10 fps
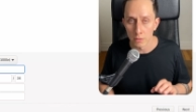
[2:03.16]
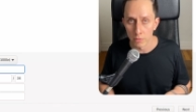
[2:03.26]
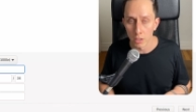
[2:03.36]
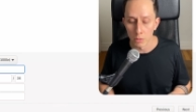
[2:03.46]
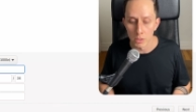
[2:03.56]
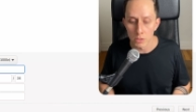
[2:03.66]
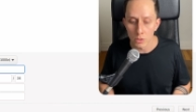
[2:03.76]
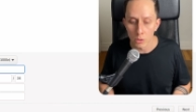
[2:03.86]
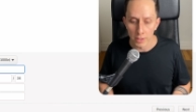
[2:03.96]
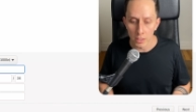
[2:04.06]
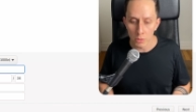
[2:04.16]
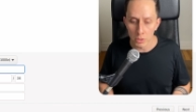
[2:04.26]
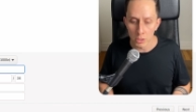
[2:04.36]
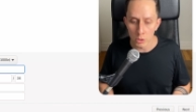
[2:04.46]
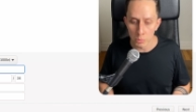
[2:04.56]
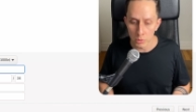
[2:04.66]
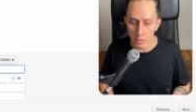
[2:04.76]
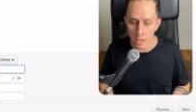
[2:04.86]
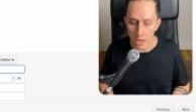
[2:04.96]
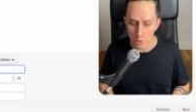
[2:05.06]
environment. So here we need to put an
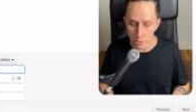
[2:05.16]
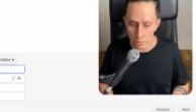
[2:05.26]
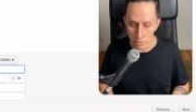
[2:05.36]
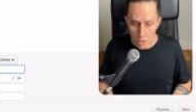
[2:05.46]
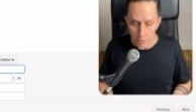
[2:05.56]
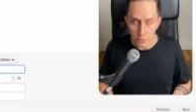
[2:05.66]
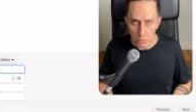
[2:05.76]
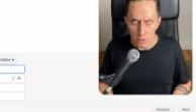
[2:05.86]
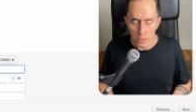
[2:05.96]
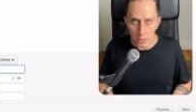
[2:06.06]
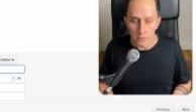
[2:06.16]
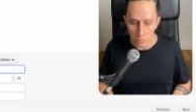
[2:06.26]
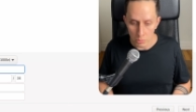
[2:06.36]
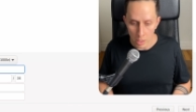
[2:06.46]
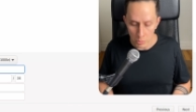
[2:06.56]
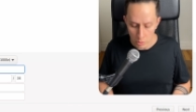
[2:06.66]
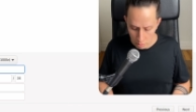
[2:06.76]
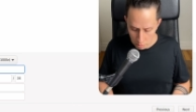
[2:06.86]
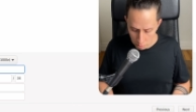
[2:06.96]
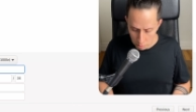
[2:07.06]
actual FQDN. So I'm going
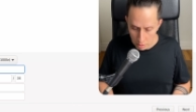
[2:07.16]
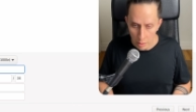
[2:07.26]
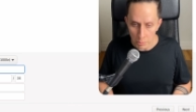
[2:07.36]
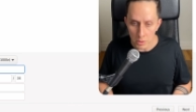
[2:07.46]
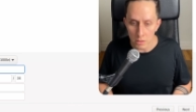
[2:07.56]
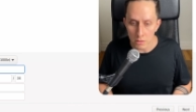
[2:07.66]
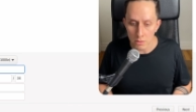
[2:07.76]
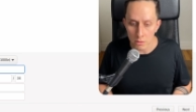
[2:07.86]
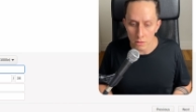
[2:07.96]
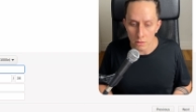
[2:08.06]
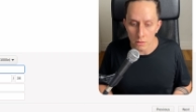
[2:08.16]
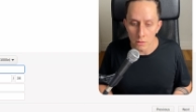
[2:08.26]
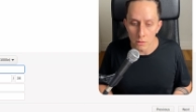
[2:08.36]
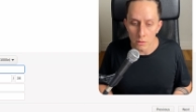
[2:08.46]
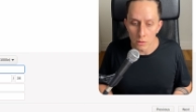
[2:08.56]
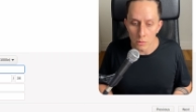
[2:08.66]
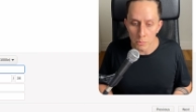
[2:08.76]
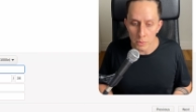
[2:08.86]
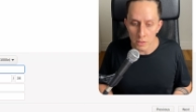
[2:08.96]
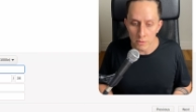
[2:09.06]
to name this
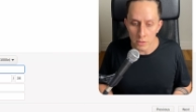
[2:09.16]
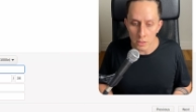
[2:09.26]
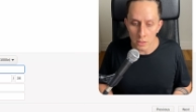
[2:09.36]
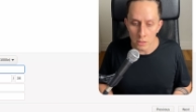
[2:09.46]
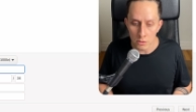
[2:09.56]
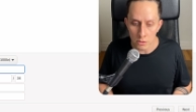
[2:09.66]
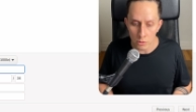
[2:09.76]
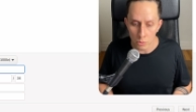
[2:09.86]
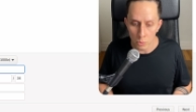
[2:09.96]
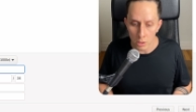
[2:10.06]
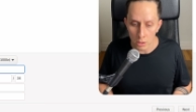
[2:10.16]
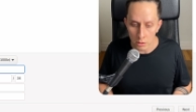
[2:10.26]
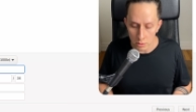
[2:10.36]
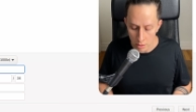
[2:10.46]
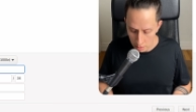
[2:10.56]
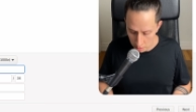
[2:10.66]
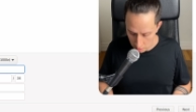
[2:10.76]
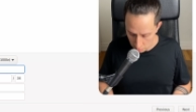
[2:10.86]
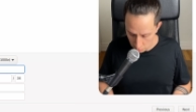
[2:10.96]
PVE01 and